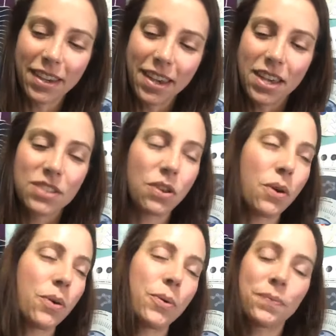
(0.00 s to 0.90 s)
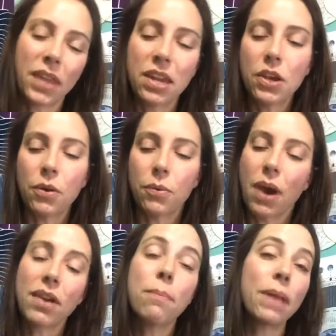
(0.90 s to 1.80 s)
So anywho,
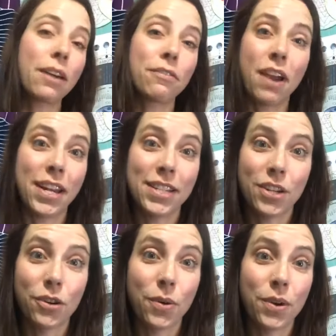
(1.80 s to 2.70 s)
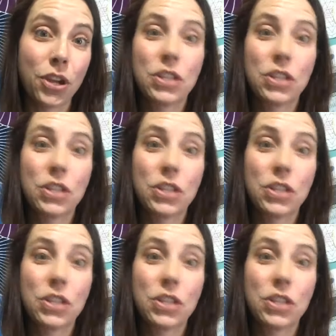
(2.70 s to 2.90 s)
I've got Black Friday deal going on.